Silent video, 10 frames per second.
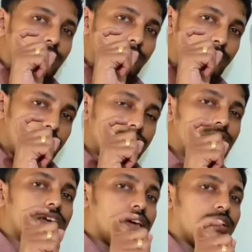
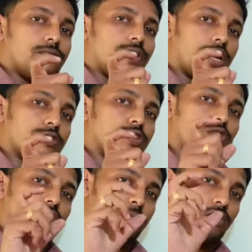Briefly we have to
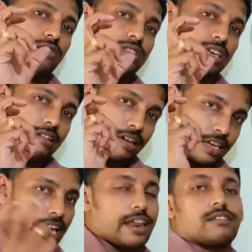know about their
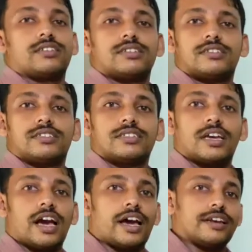characters
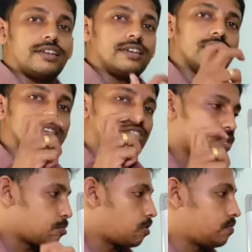and
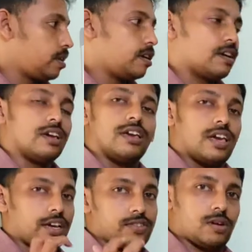some of the
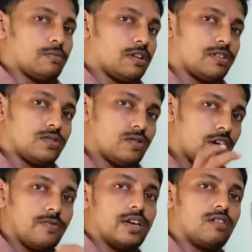examples. So
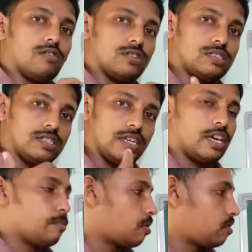now we are going to
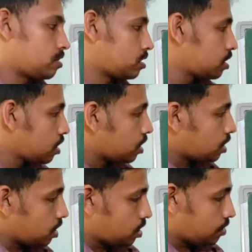study about
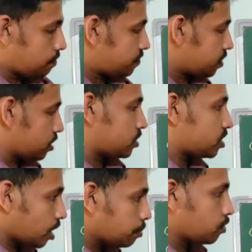the
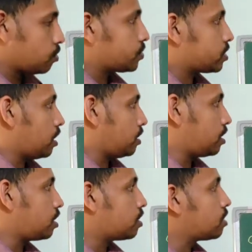subgroups
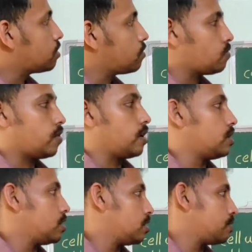under
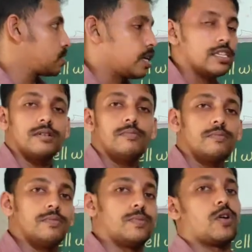kingdom
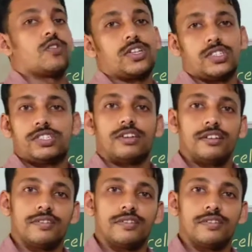Protista.